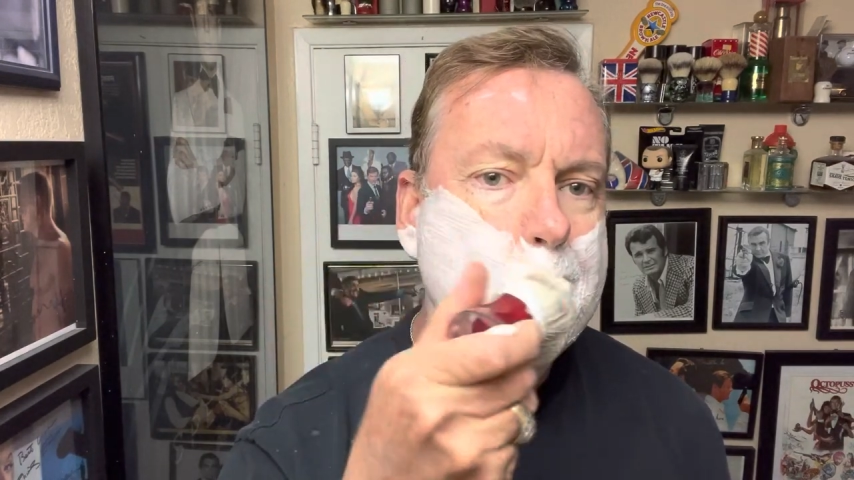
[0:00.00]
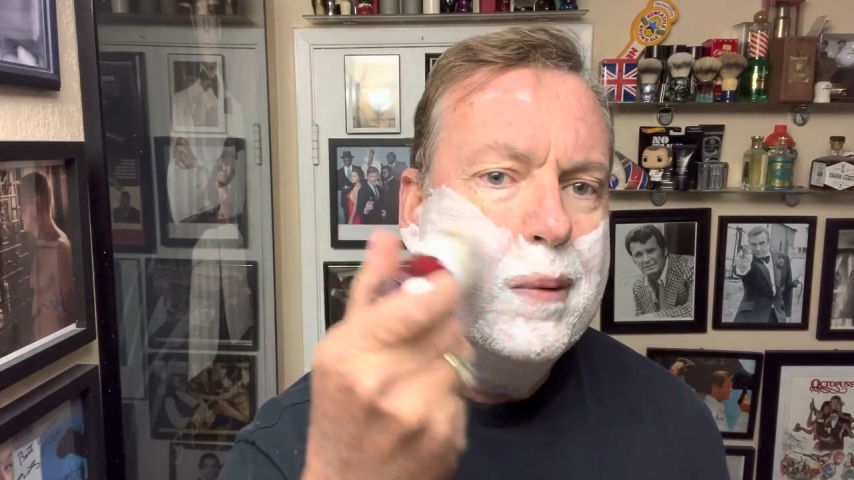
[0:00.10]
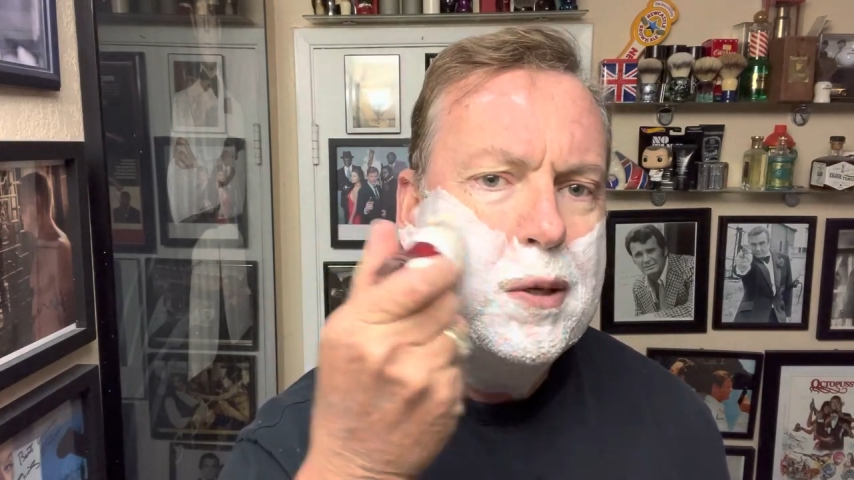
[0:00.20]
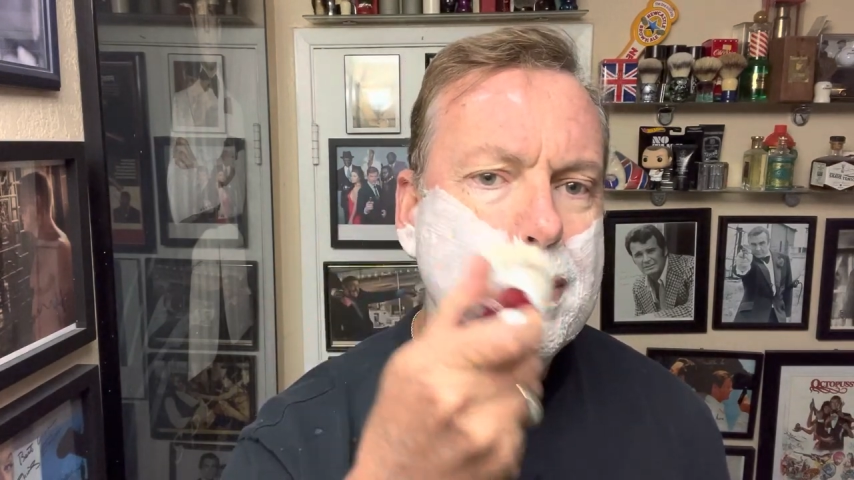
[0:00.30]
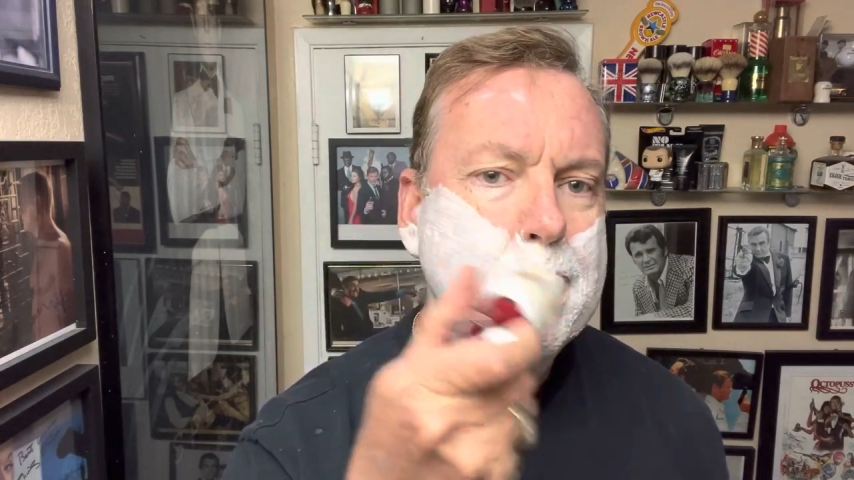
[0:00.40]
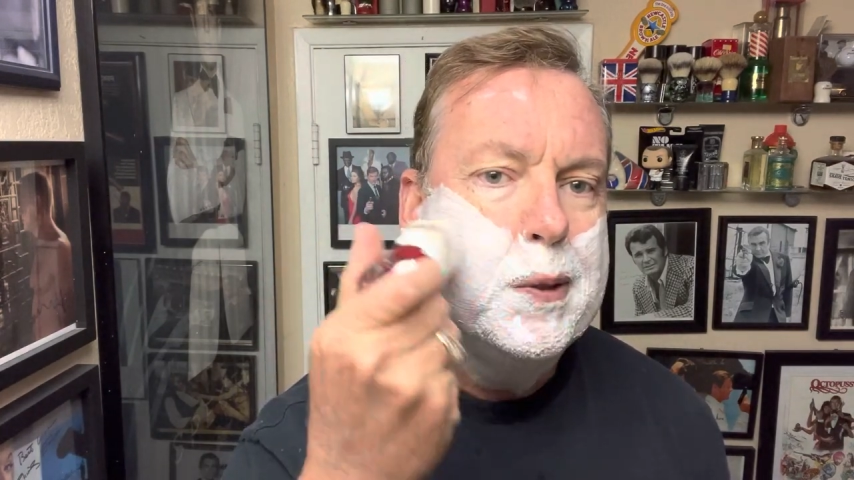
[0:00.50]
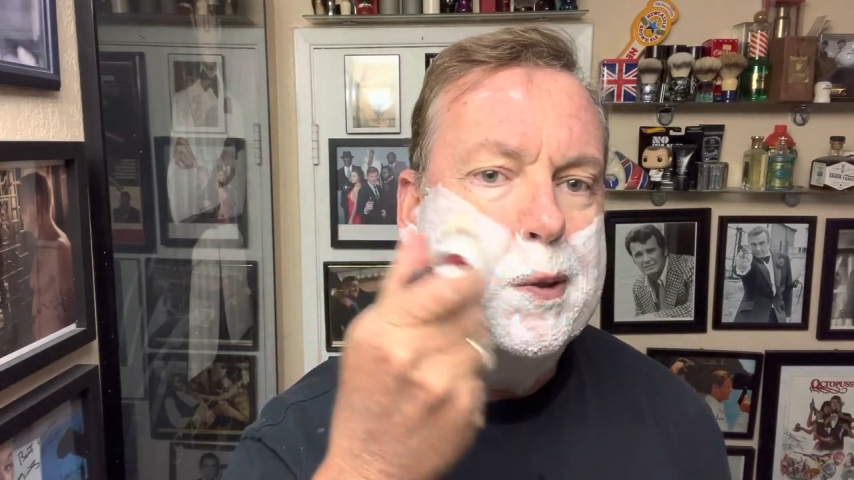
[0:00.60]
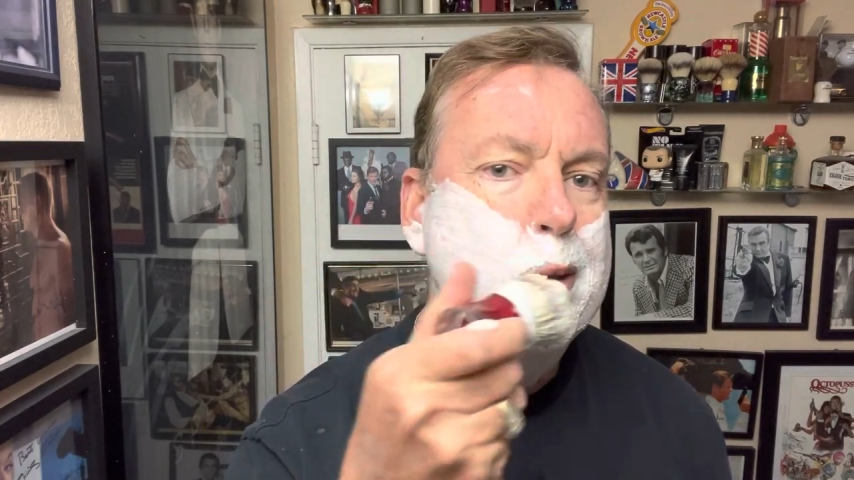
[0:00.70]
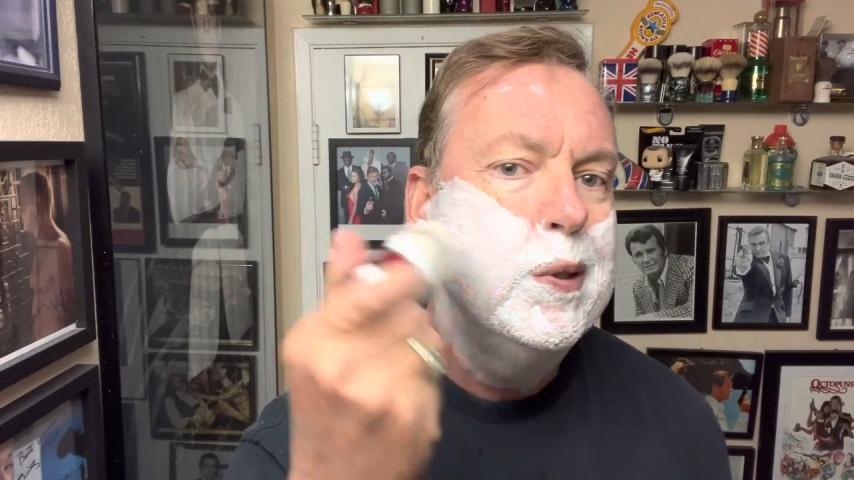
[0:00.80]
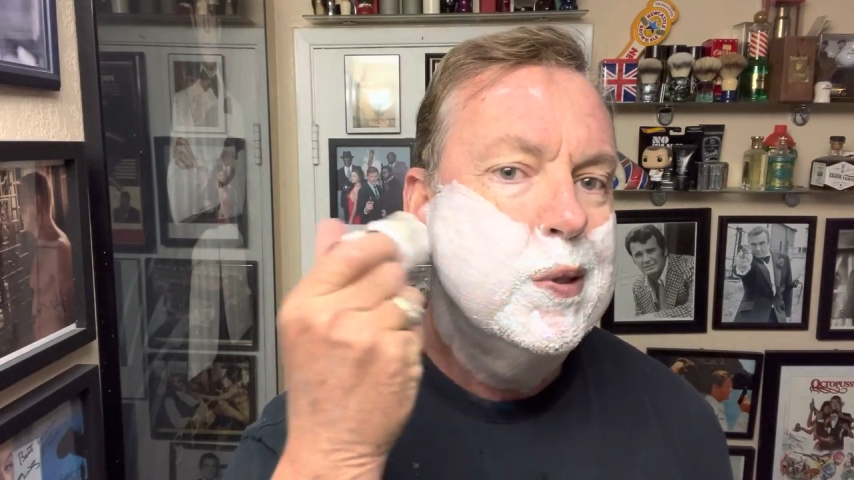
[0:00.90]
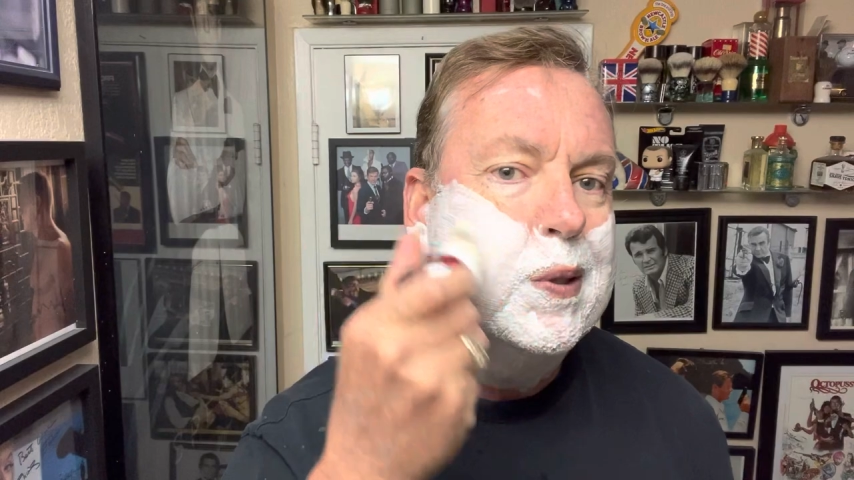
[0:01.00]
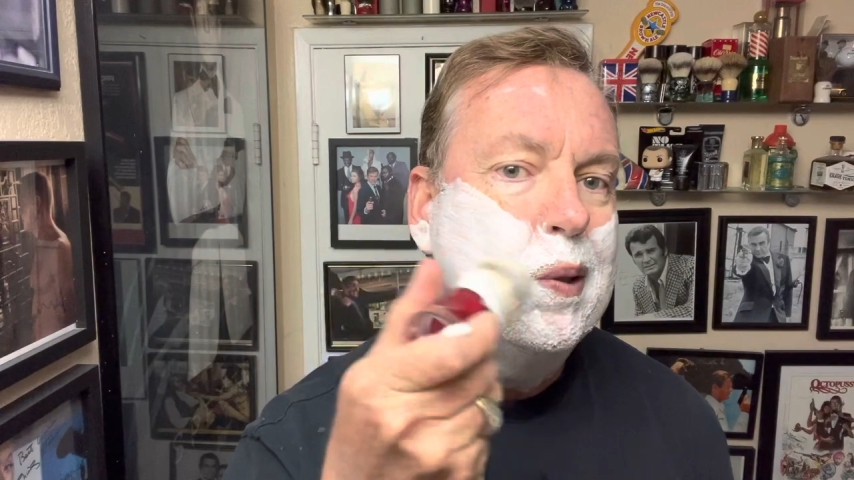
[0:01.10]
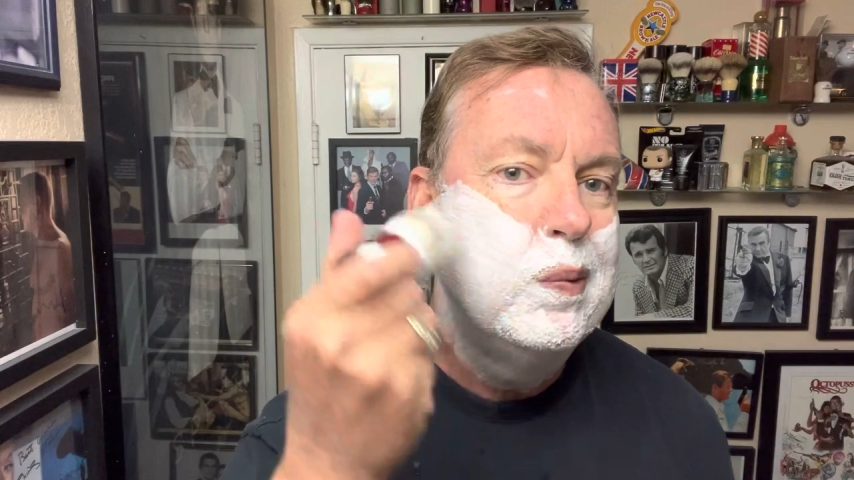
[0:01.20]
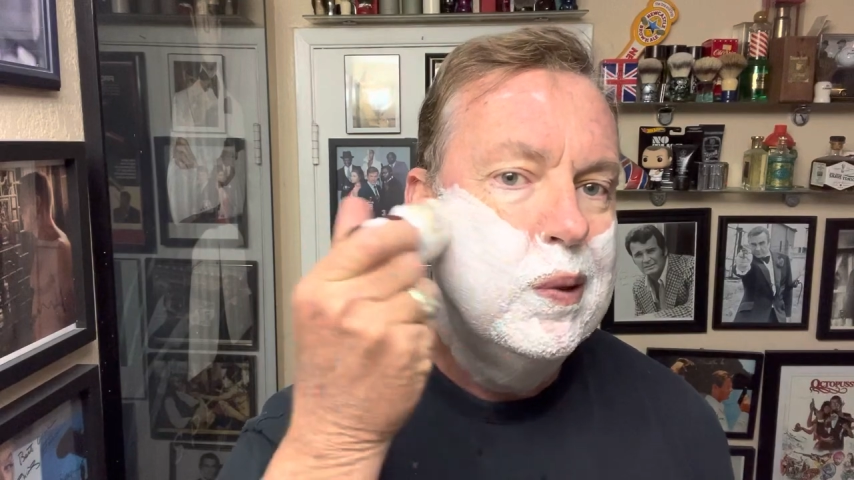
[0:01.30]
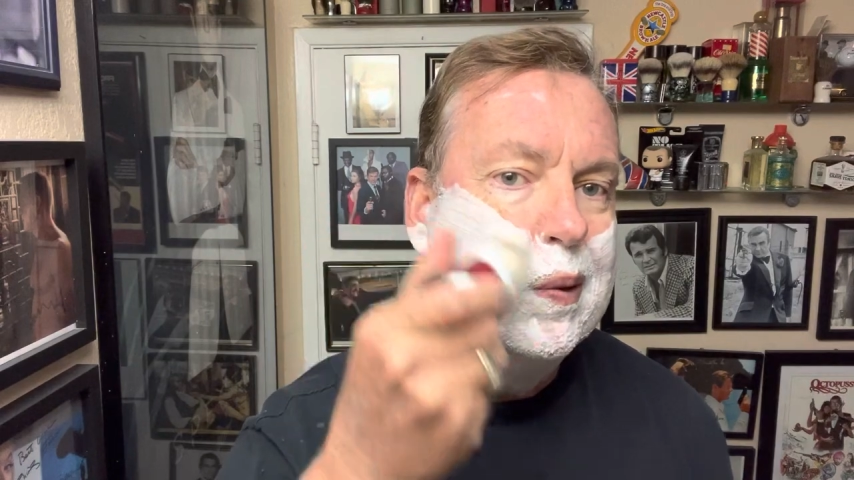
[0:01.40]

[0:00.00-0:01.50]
might as well enjoy yourself.